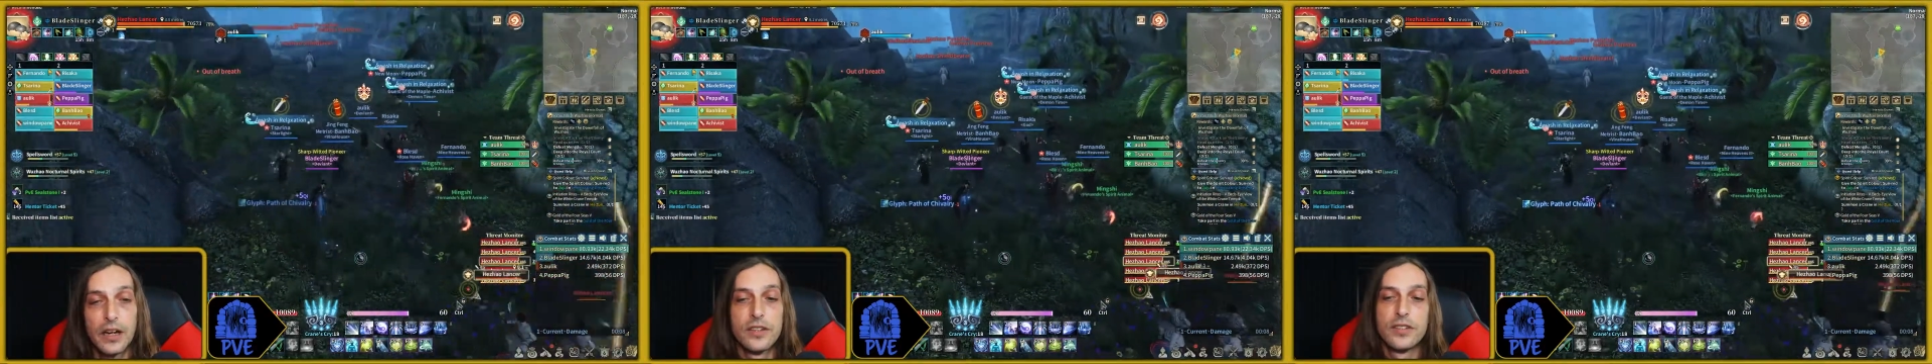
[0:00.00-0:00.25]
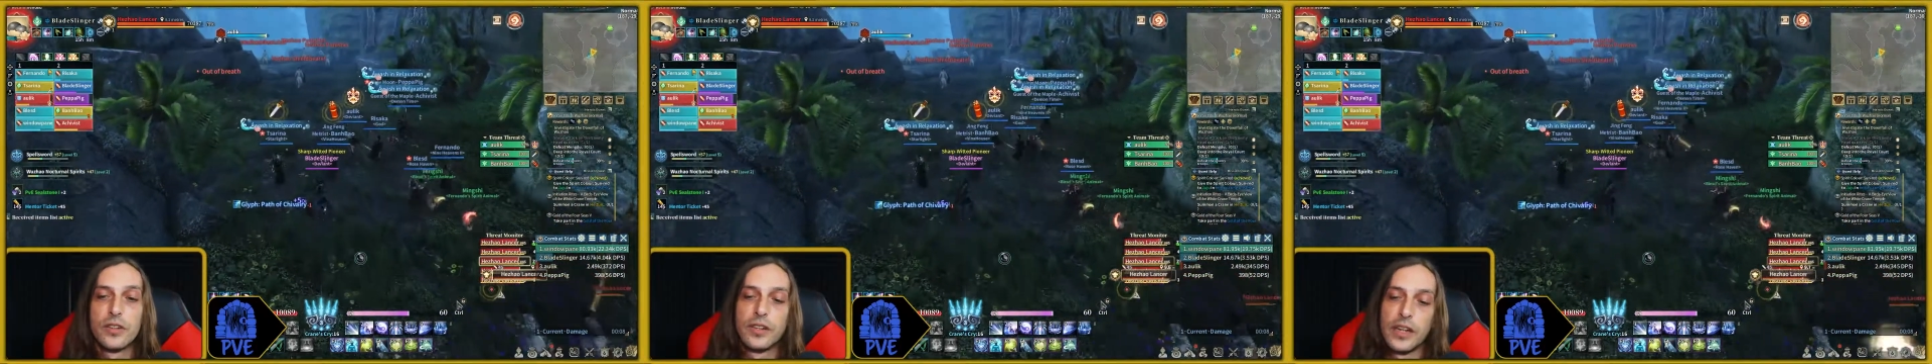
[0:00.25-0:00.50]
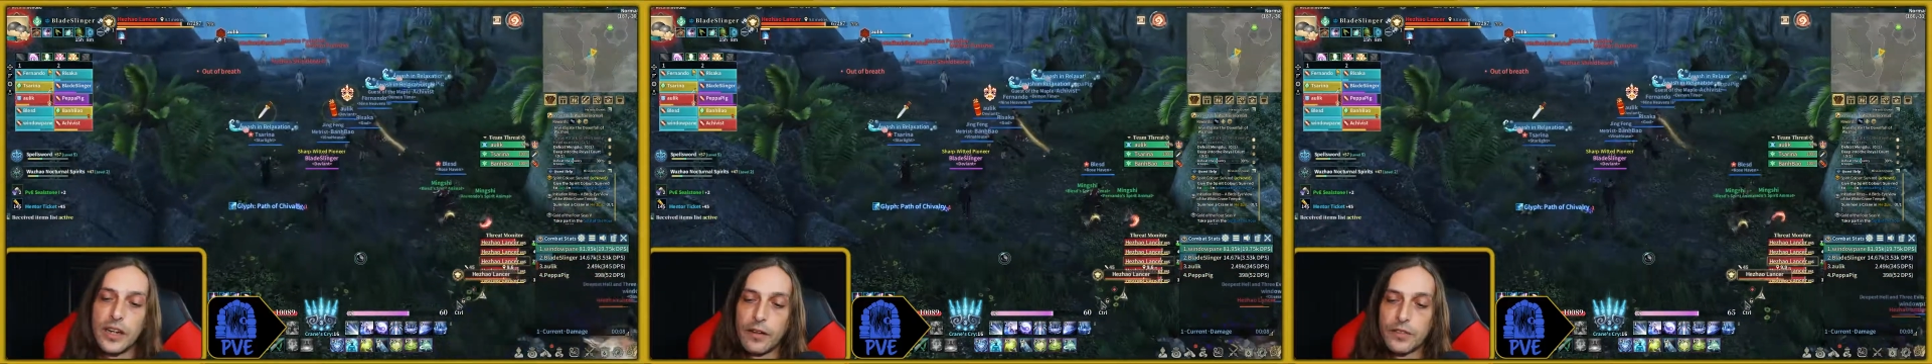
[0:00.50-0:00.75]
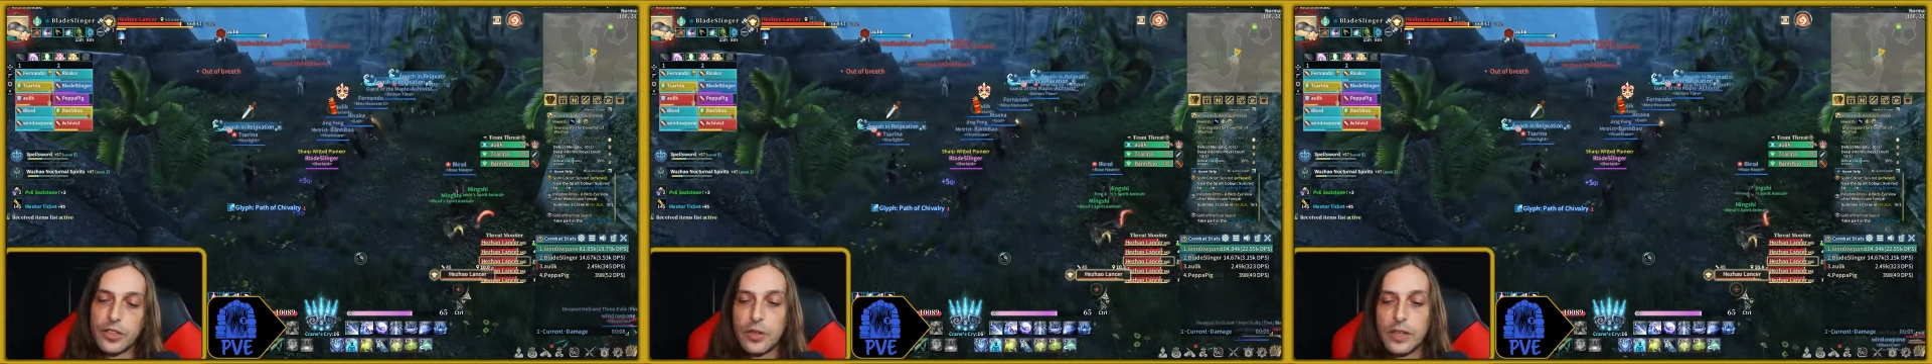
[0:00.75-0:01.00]
So you can
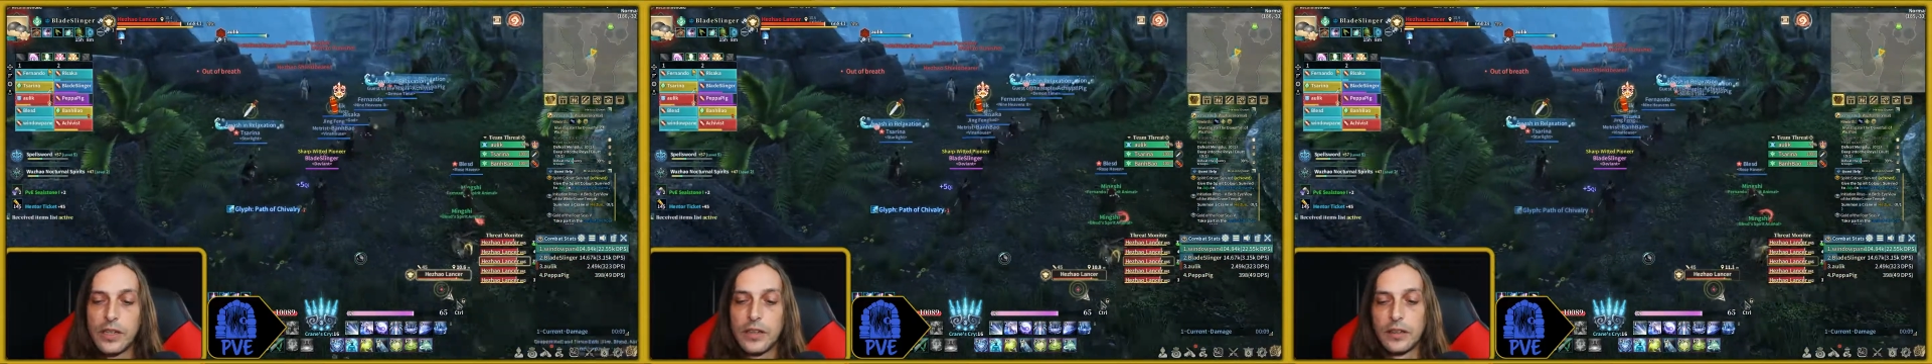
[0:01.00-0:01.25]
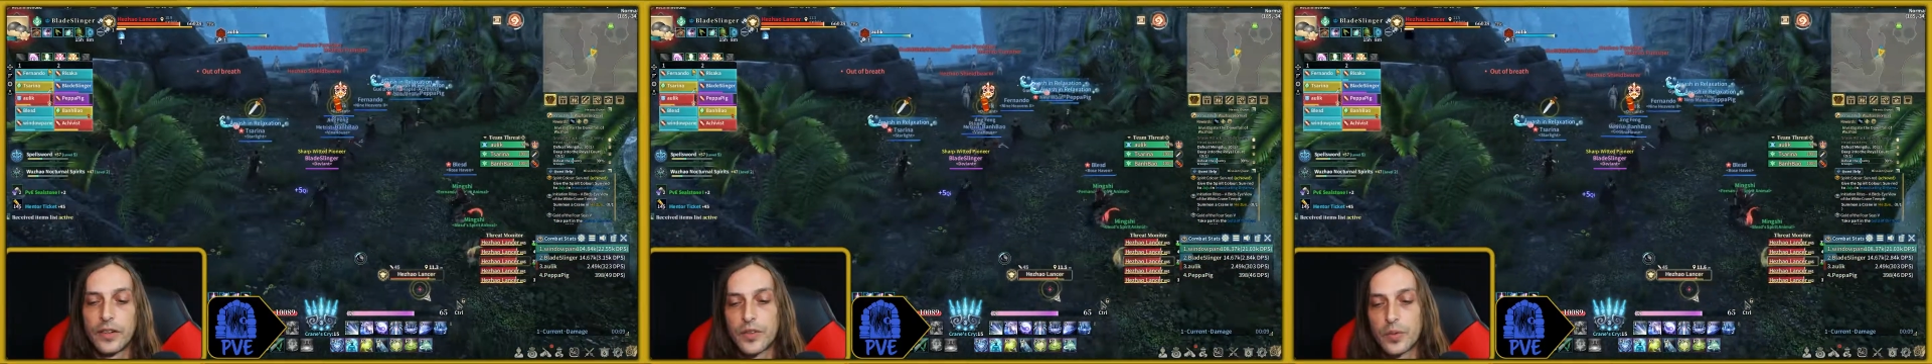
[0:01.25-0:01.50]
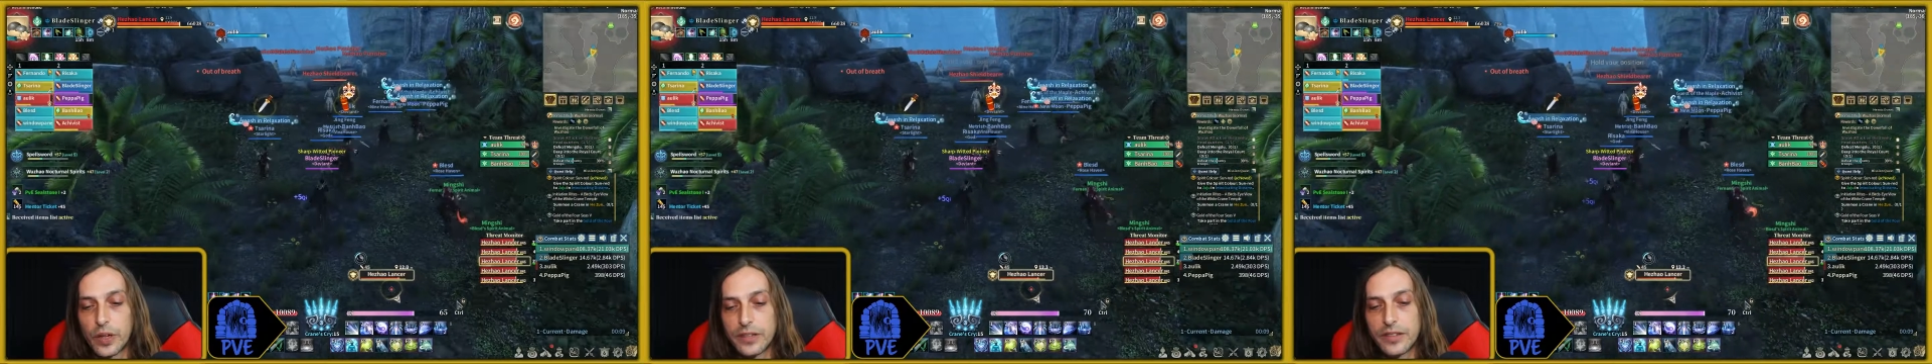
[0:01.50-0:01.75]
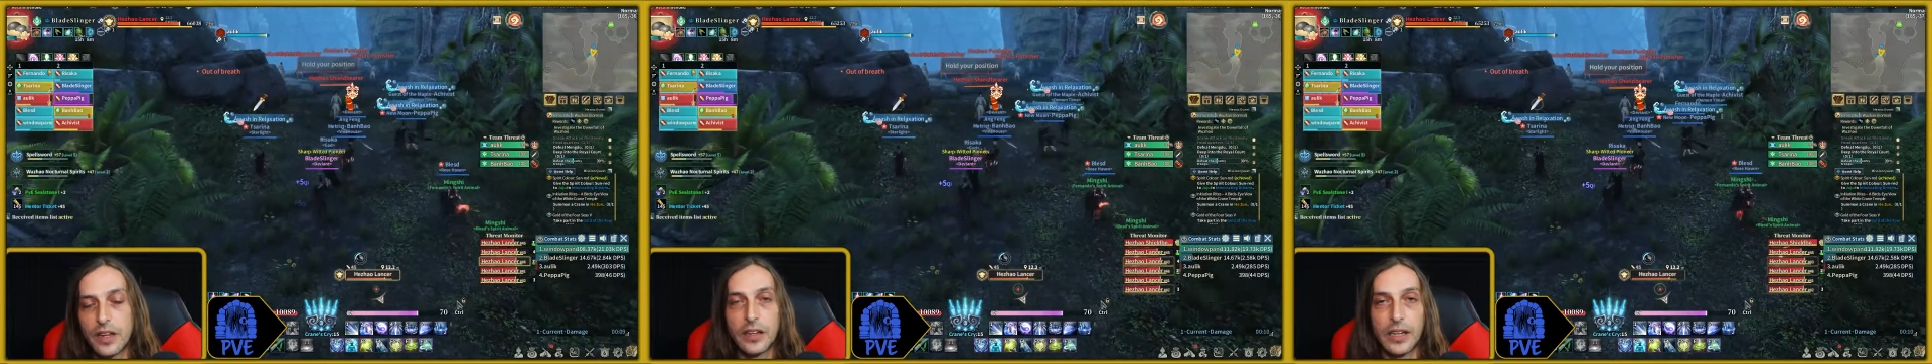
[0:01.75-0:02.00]
have 2 healers, 1
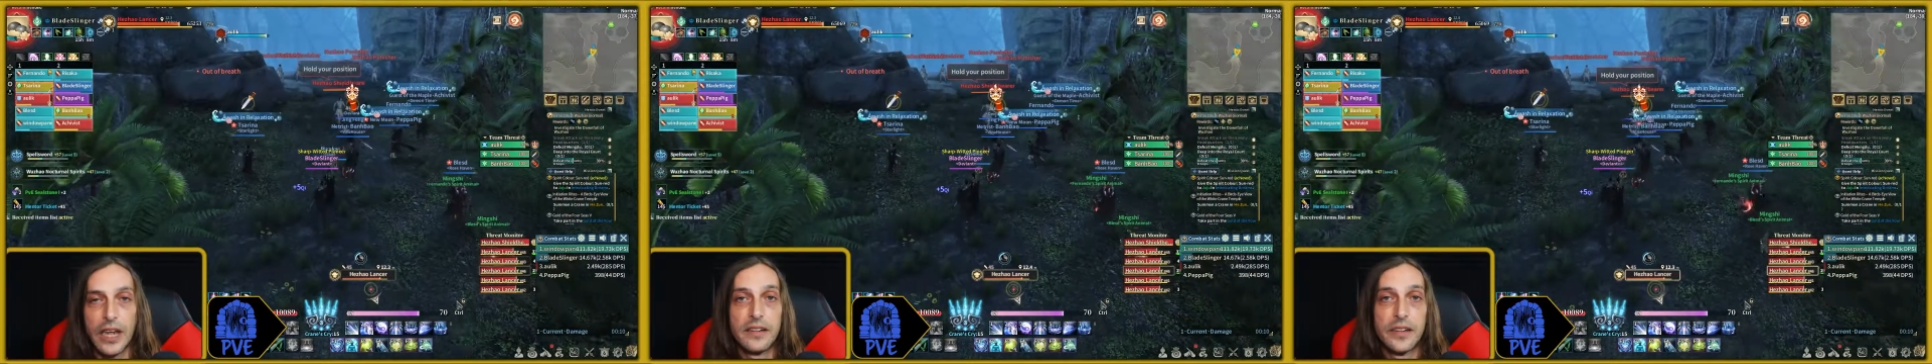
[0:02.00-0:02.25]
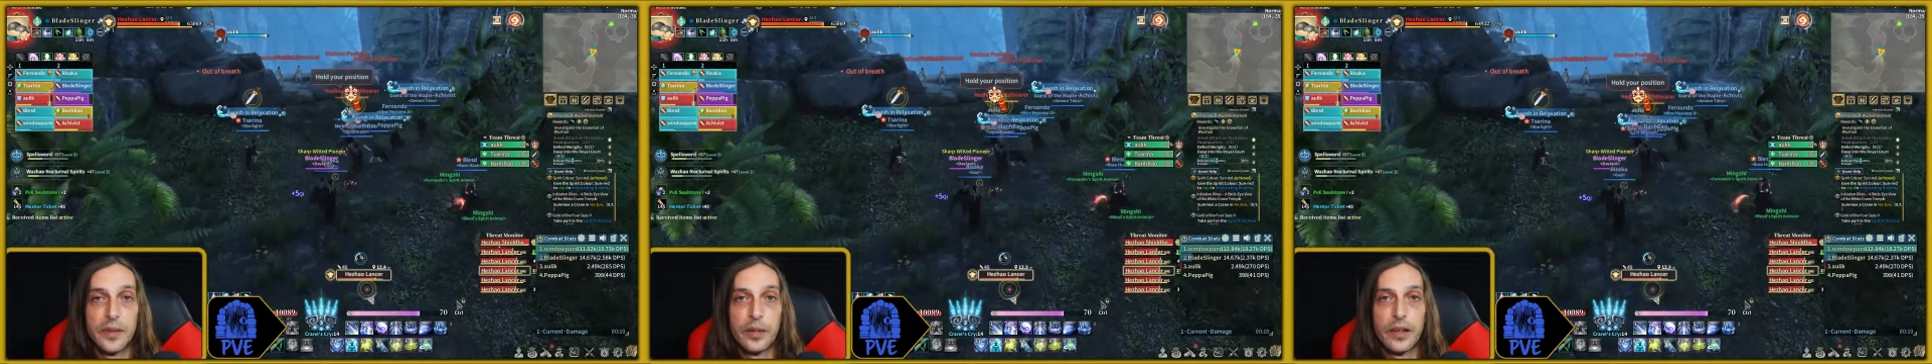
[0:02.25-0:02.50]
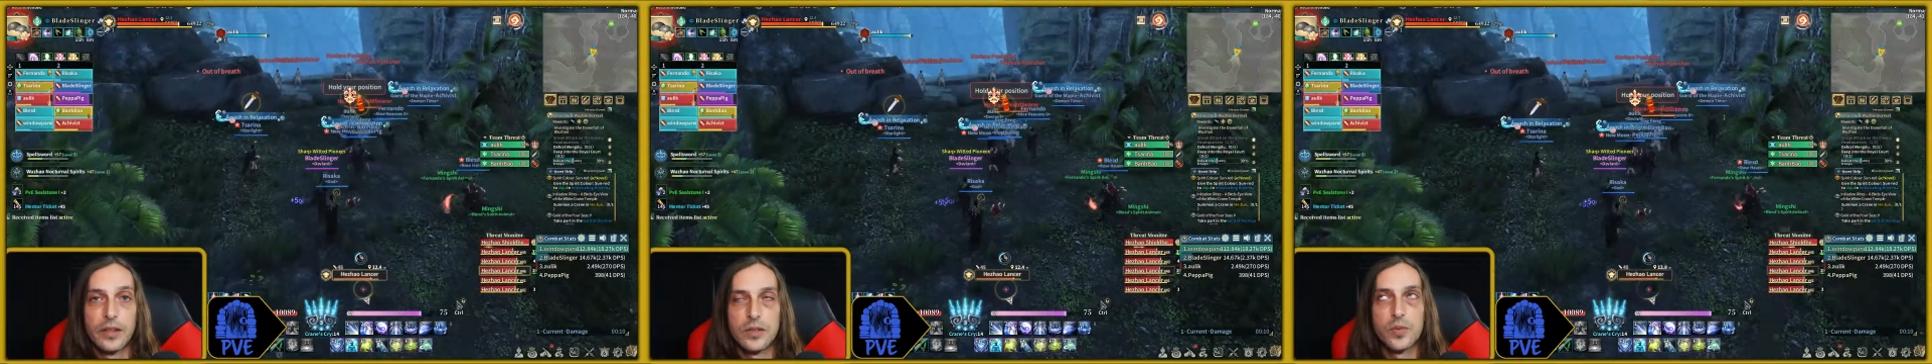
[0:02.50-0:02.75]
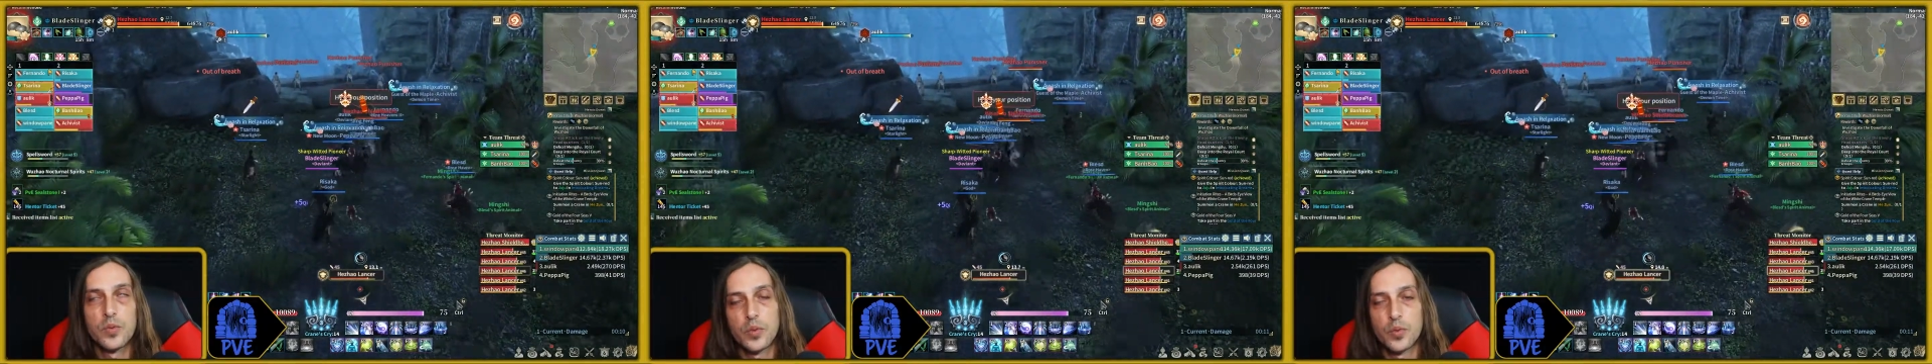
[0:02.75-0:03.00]
tank, 8 DPS,
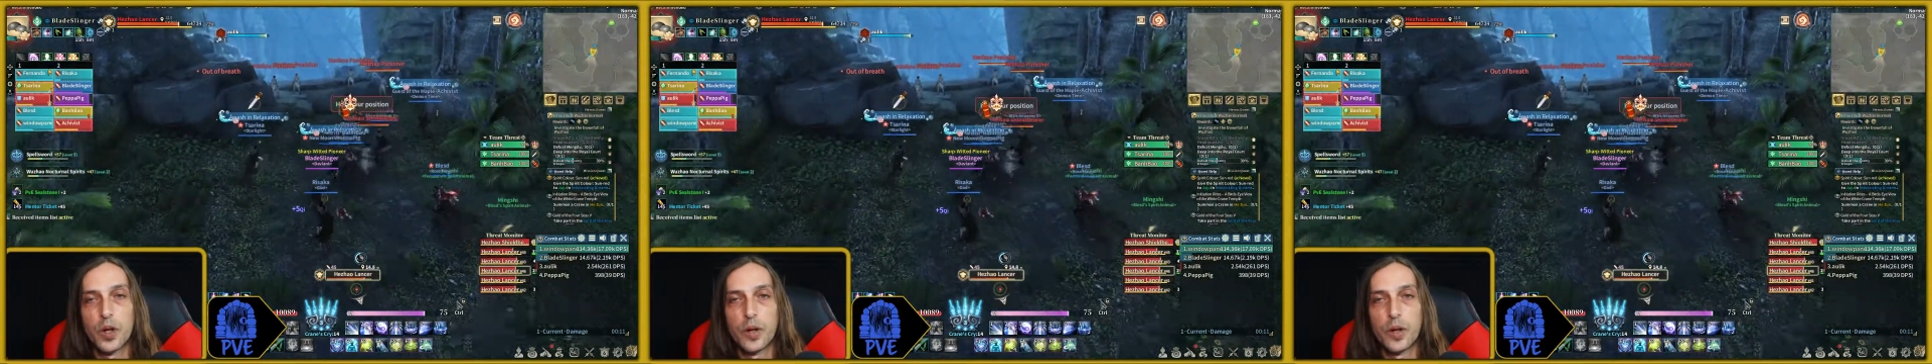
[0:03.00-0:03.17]
which is what